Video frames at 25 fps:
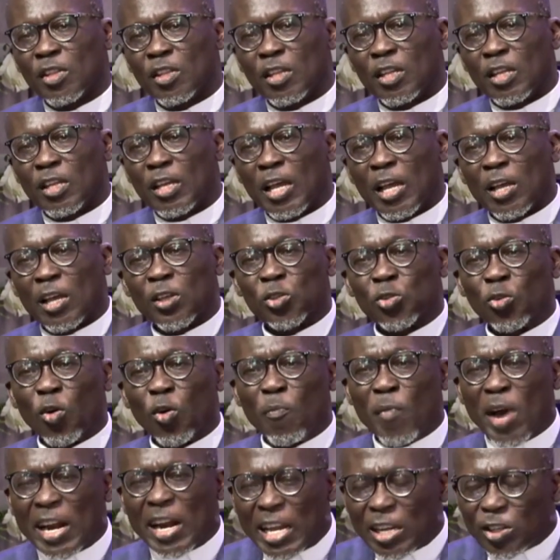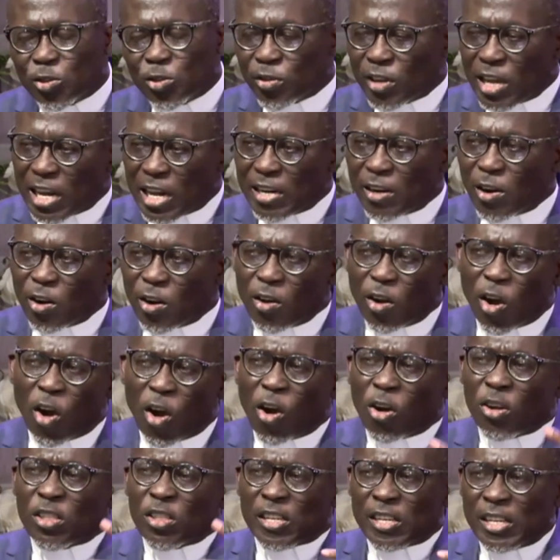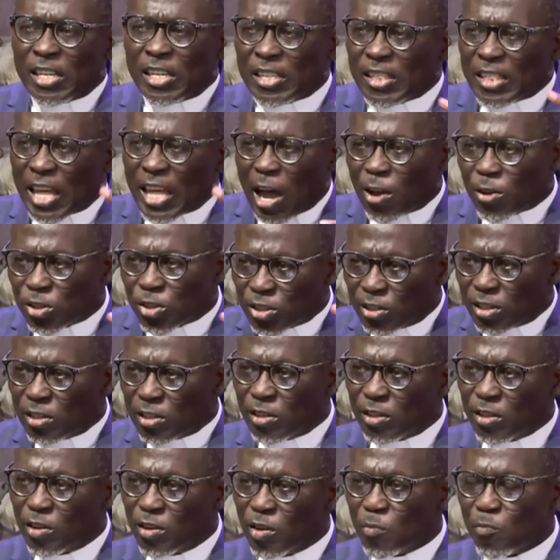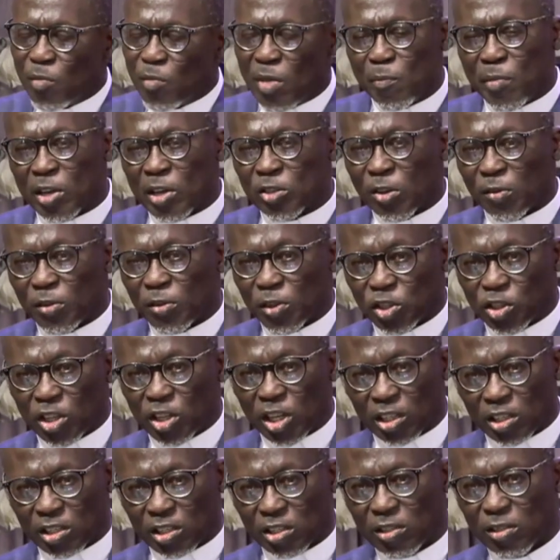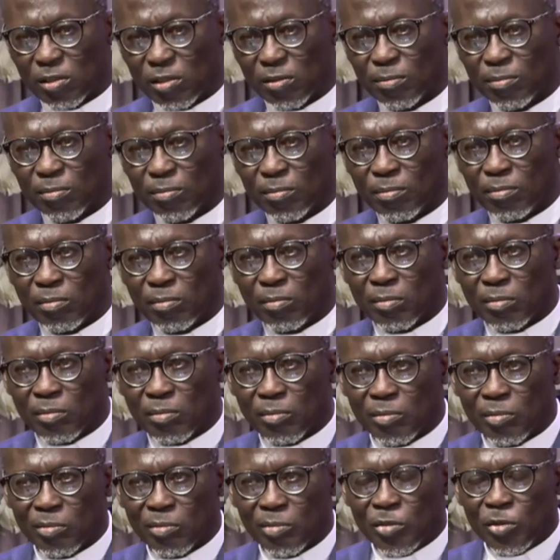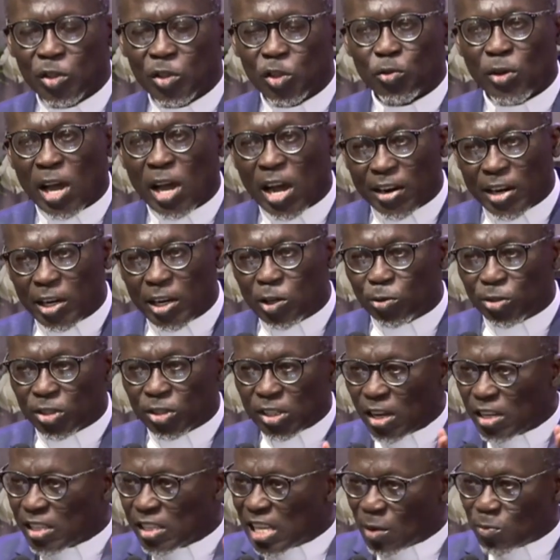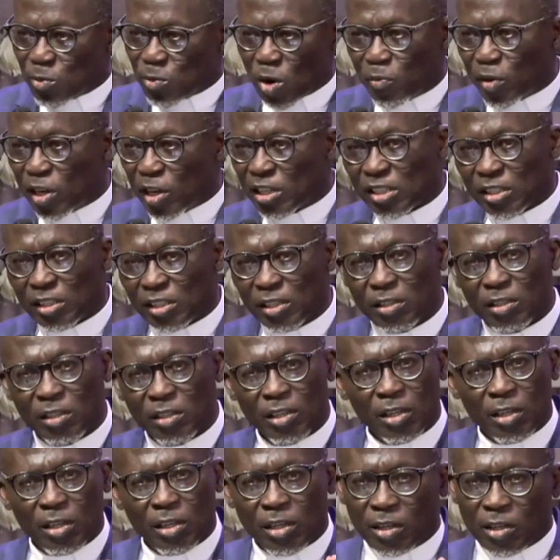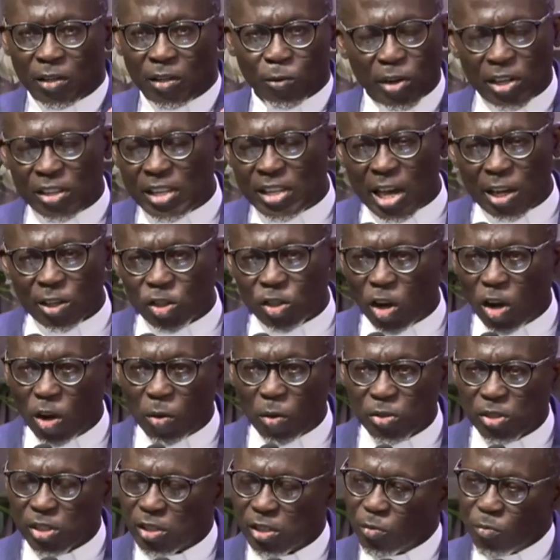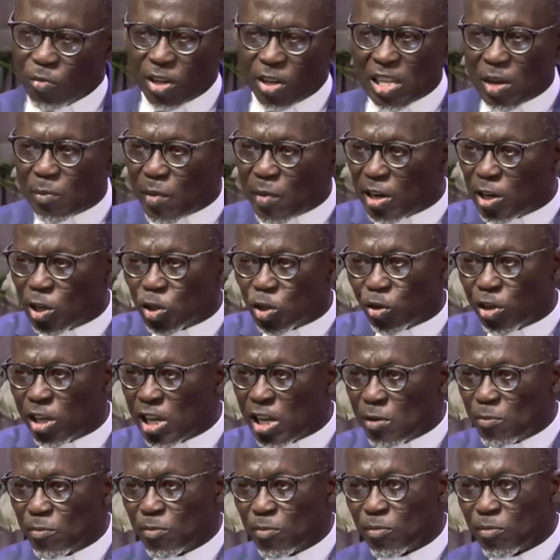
and so managed to get all 3,000 members of his church to agree to sell their property, quit their jobs, bring the money to him,